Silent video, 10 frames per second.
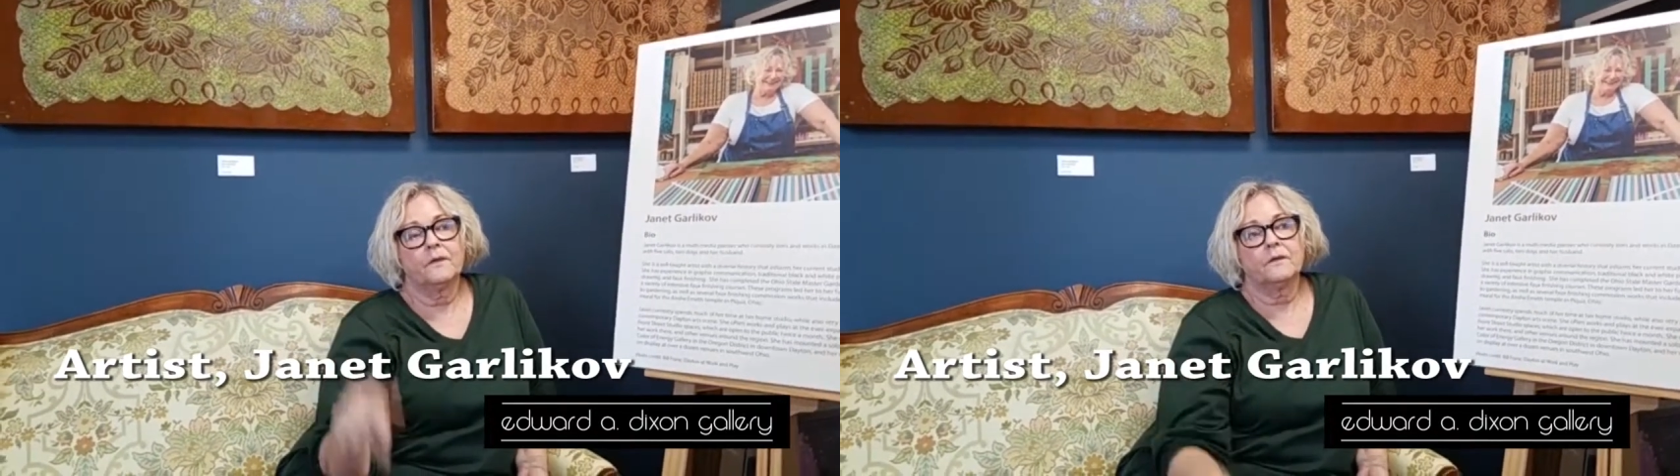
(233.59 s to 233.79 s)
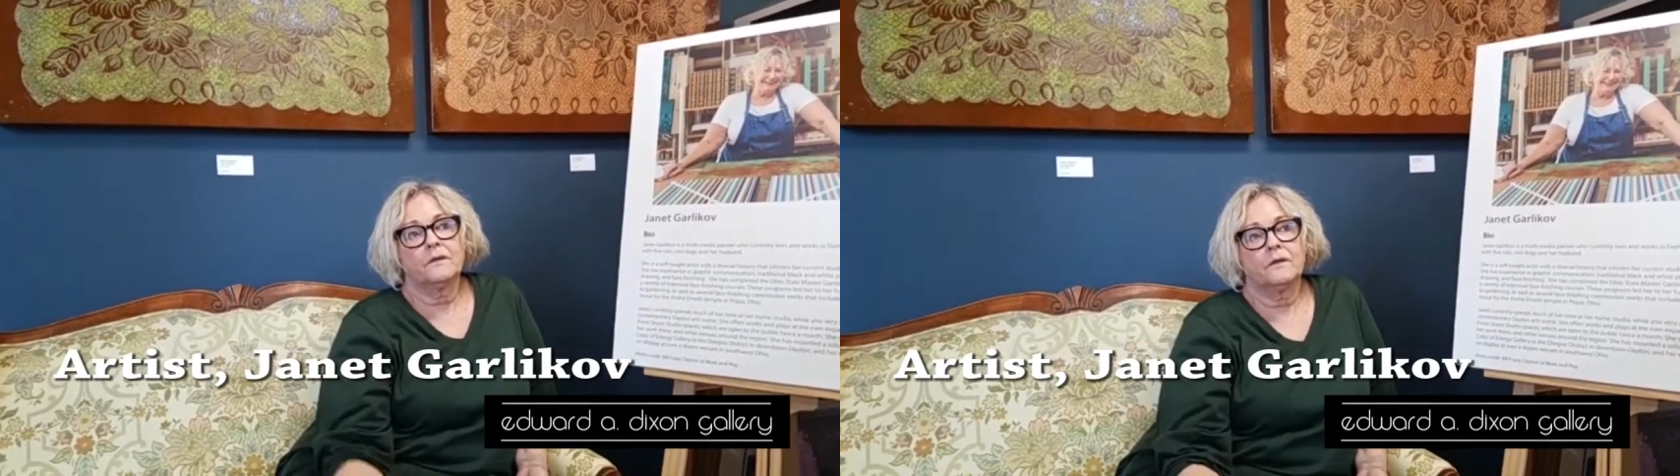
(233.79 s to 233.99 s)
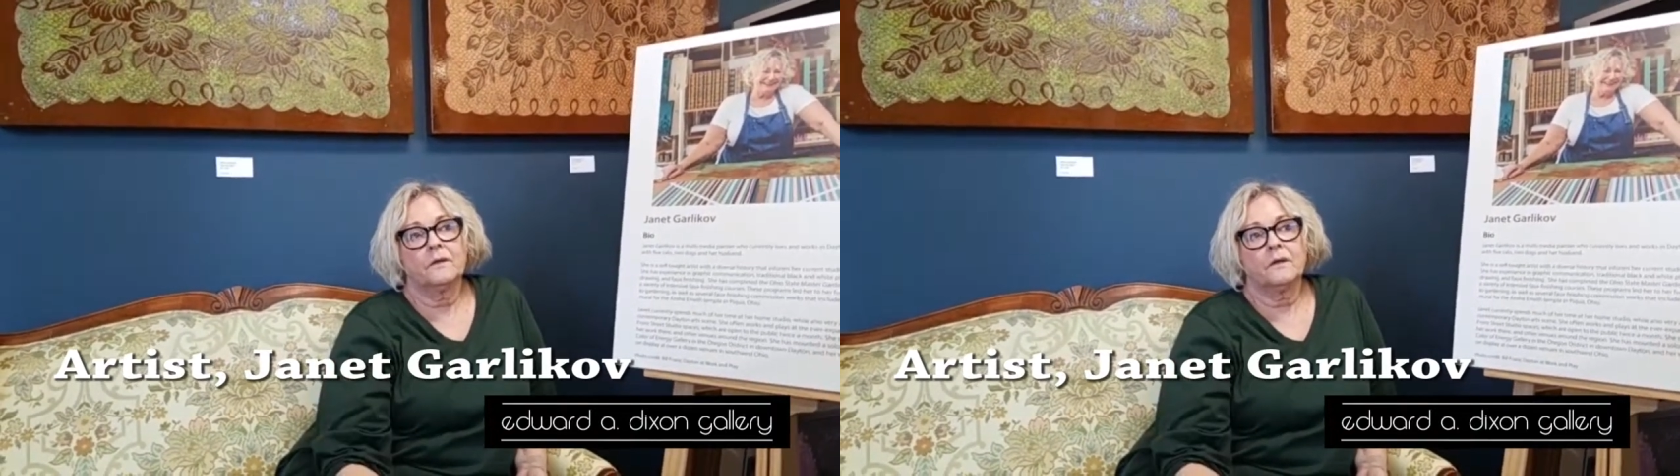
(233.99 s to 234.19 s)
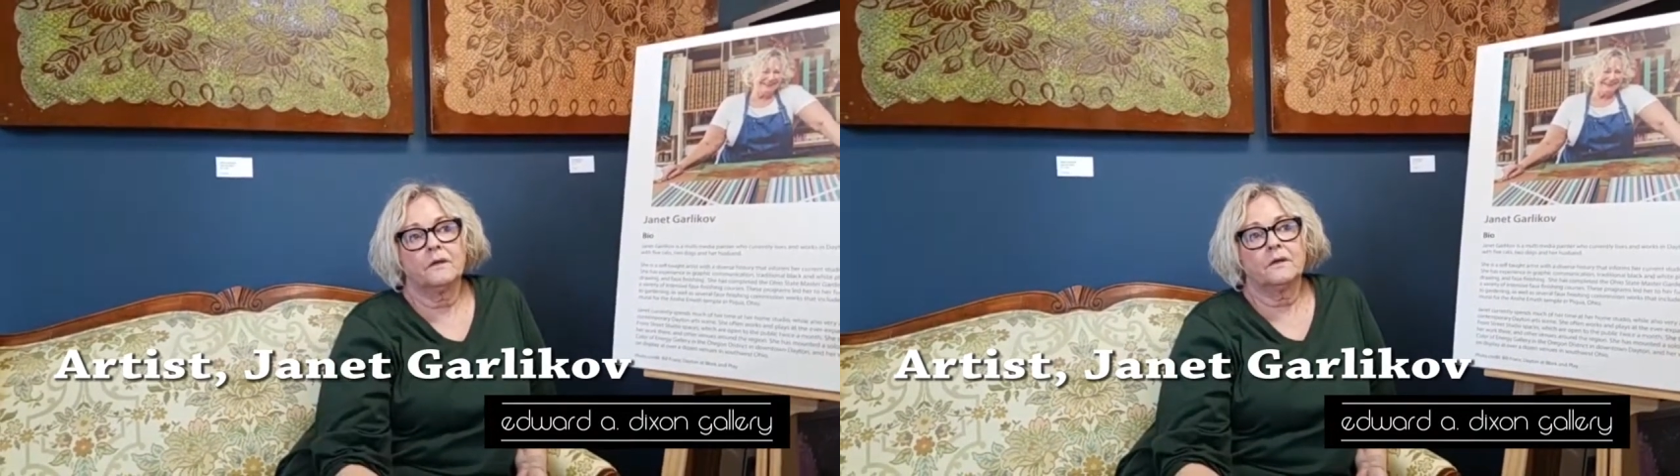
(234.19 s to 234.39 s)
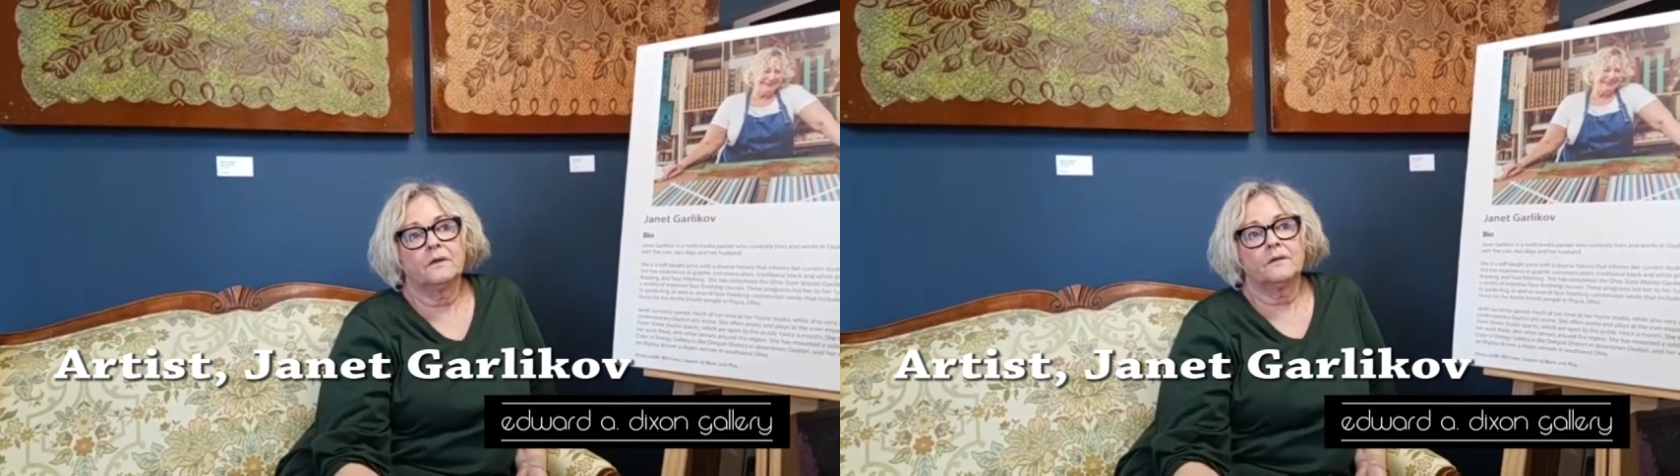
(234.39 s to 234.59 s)
Okay.
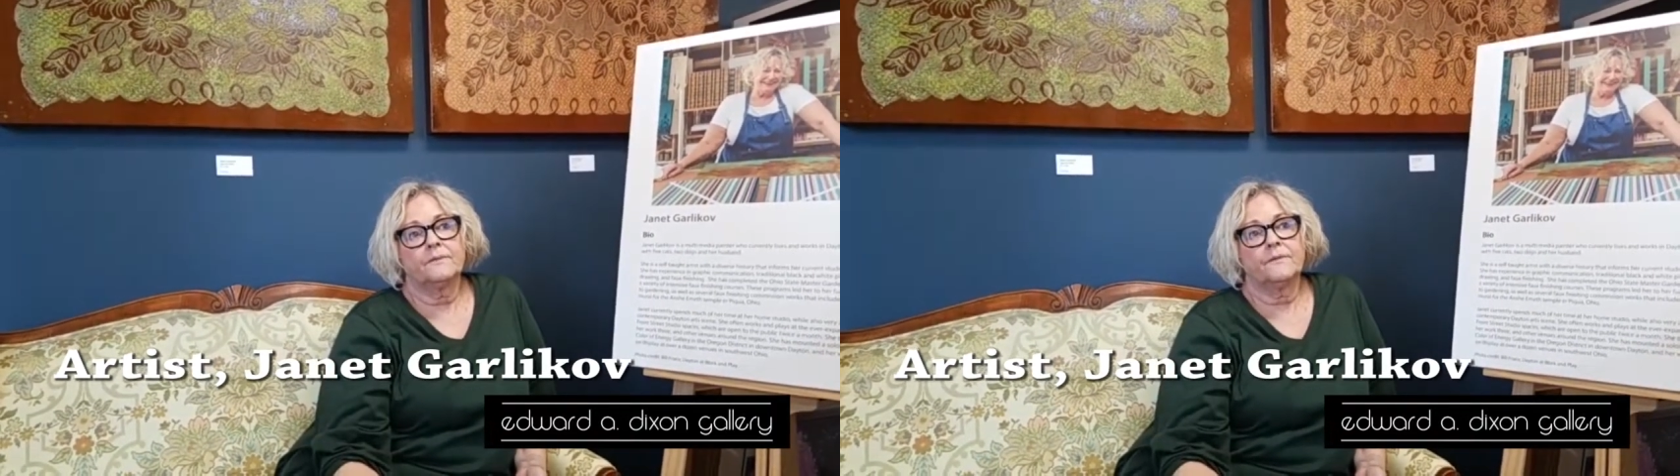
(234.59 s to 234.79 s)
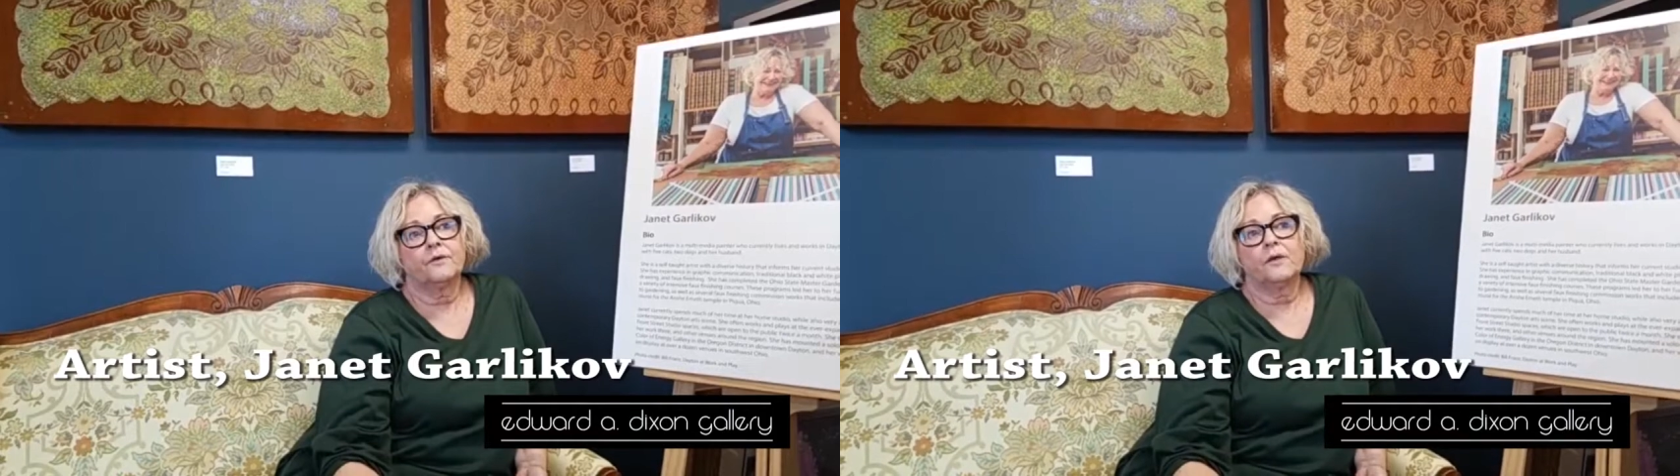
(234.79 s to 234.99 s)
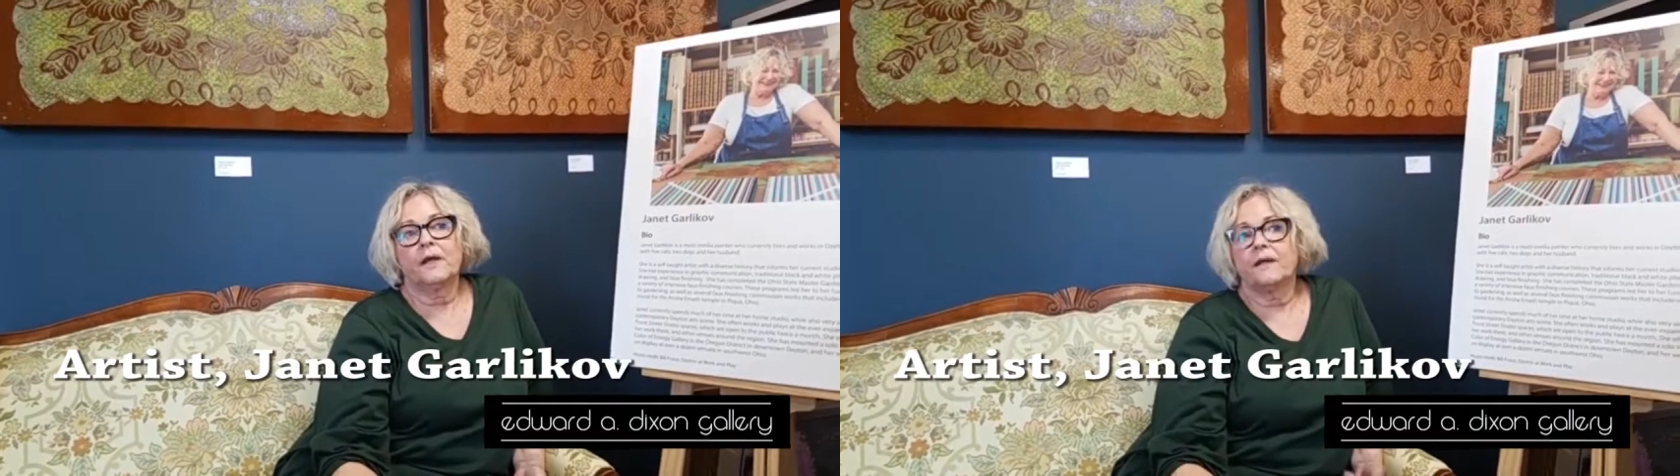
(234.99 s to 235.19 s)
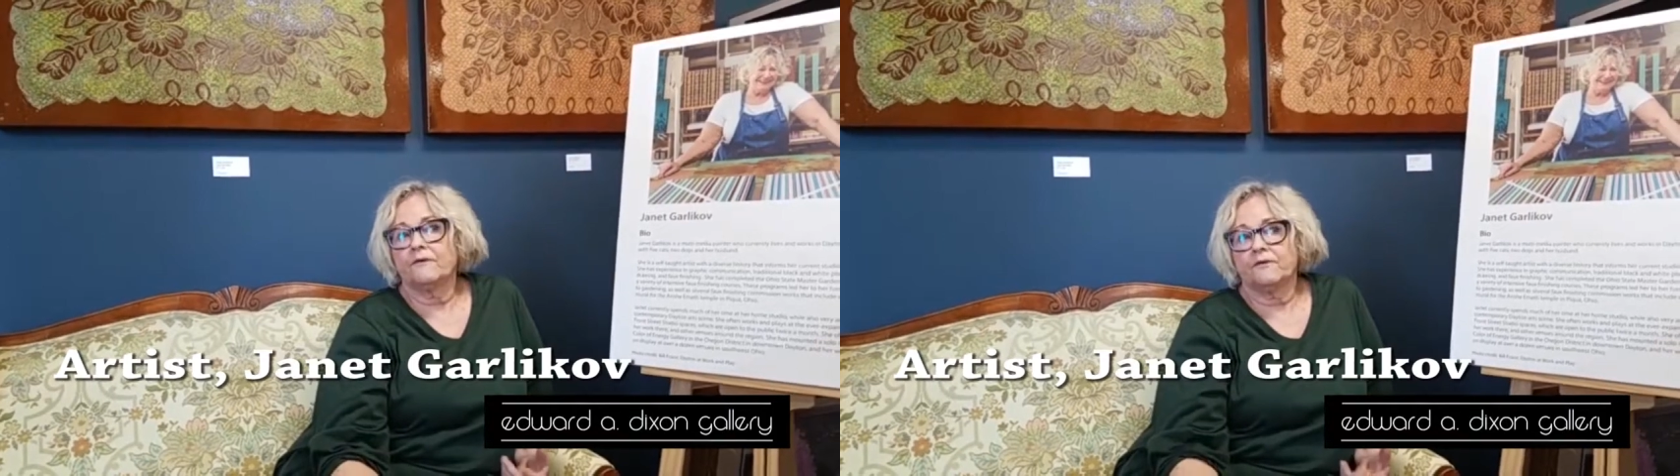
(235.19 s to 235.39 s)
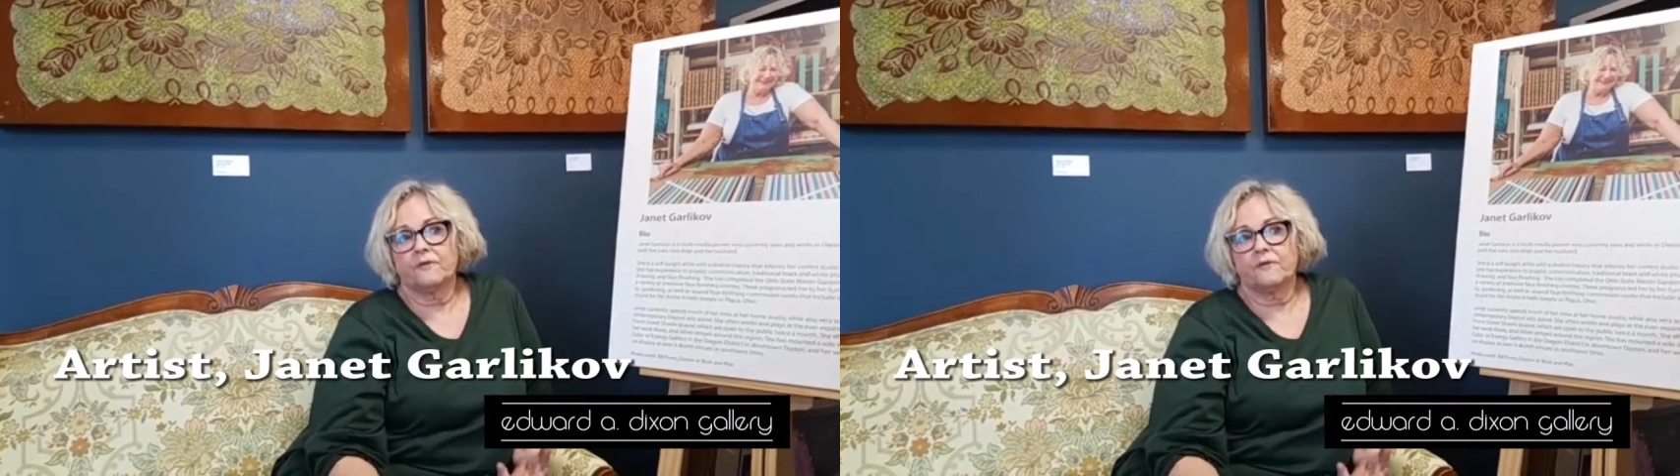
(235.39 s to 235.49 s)
Um, they're going to have